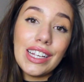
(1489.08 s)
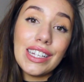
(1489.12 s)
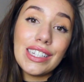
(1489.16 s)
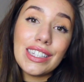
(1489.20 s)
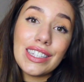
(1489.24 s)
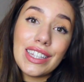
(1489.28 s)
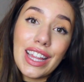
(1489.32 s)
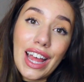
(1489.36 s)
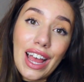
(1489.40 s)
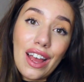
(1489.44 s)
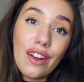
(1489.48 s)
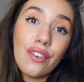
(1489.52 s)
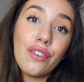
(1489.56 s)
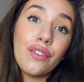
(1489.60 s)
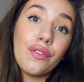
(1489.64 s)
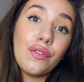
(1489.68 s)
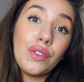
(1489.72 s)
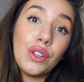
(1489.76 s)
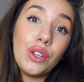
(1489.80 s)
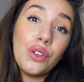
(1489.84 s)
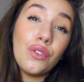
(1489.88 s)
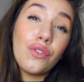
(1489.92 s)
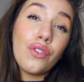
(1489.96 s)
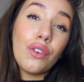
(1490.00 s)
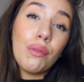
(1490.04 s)
is there
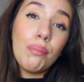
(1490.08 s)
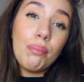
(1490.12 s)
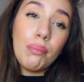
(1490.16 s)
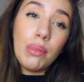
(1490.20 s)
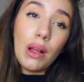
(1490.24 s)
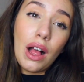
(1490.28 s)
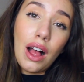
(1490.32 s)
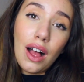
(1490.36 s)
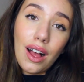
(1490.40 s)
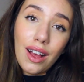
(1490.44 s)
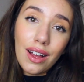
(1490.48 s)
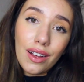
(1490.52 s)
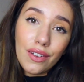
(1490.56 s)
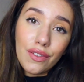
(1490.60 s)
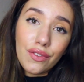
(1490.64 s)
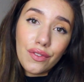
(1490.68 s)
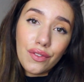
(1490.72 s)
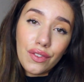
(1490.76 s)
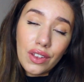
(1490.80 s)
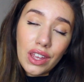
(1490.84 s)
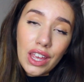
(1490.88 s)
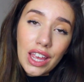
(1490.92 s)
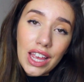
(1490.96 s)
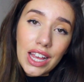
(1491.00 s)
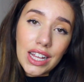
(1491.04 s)
from you from
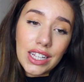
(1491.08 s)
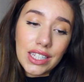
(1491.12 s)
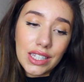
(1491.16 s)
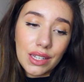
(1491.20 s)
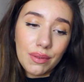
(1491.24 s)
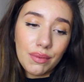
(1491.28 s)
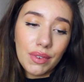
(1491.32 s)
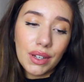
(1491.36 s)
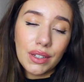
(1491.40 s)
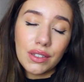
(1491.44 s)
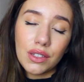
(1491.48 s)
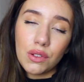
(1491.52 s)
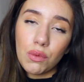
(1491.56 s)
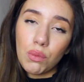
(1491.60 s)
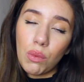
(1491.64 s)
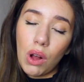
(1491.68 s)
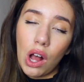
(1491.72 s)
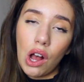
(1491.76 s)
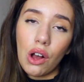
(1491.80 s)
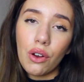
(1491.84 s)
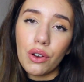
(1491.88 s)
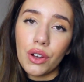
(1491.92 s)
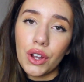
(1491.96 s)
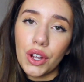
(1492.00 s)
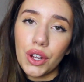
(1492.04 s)
birth. And sometimes the
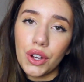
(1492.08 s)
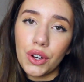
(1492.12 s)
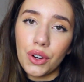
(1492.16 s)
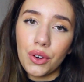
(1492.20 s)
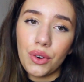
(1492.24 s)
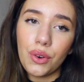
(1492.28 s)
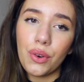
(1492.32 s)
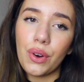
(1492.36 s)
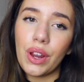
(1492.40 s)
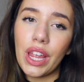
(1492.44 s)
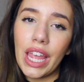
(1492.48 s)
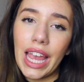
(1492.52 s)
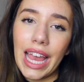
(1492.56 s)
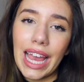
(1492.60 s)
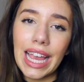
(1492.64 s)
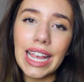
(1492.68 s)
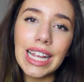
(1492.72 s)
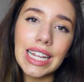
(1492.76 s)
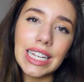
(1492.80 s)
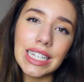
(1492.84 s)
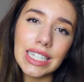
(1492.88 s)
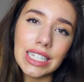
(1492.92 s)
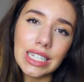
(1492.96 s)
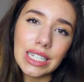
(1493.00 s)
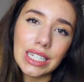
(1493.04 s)
world can
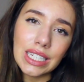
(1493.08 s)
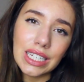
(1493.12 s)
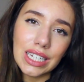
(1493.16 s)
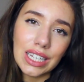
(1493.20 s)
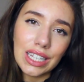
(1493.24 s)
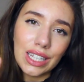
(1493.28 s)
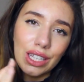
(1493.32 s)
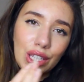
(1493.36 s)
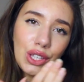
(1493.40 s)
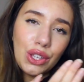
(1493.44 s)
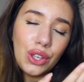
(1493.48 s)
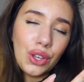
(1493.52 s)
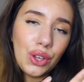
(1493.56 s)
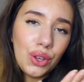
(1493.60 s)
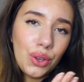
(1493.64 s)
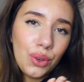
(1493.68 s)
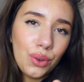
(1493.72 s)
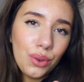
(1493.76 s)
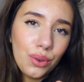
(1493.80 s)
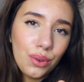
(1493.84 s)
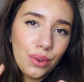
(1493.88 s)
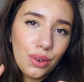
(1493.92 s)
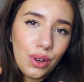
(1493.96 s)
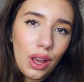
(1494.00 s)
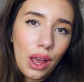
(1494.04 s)
create
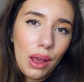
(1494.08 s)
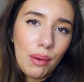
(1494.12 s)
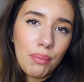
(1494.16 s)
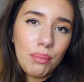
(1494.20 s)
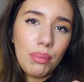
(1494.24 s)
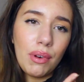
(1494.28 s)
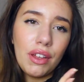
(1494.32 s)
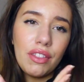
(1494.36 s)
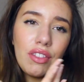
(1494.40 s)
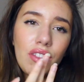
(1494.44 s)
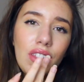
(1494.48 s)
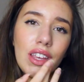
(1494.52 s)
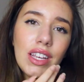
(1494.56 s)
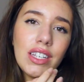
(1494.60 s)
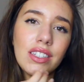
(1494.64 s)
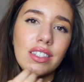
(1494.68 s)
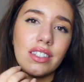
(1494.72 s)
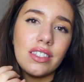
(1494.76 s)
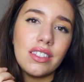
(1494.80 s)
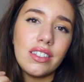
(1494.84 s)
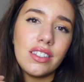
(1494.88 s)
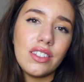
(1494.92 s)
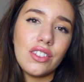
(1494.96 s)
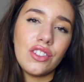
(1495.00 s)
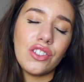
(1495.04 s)
you, but
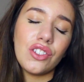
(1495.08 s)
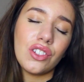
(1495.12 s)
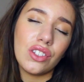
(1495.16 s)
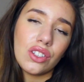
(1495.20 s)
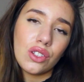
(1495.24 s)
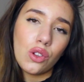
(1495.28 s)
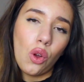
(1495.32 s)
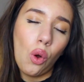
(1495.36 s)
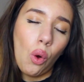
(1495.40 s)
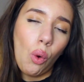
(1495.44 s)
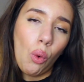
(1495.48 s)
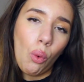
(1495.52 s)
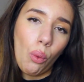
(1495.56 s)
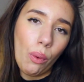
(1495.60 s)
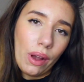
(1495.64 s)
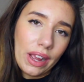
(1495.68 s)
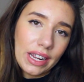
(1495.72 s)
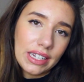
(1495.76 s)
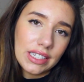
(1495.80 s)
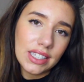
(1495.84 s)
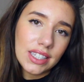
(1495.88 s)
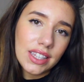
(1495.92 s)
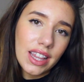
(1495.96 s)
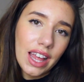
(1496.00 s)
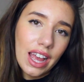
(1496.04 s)
this is just
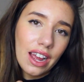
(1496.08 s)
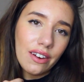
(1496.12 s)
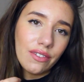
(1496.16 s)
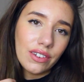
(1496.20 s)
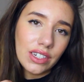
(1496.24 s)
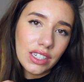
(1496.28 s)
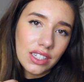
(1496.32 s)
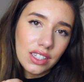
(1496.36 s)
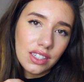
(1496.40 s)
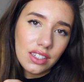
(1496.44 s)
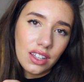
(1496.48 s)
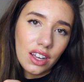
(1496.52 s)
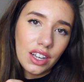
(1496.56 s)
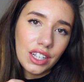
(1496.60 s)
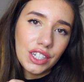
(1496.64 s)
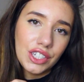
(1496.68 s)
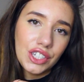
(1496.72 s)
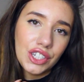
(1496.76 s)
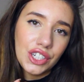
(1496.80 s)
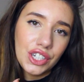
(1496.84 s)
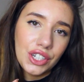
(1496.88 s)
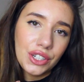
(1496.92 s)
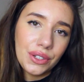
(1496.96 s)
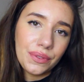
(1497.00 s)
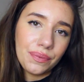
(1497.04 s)
always there
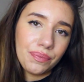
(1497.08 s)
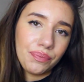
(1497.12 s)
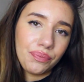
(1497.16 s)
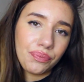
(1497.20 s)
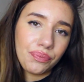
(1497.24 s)
inside you.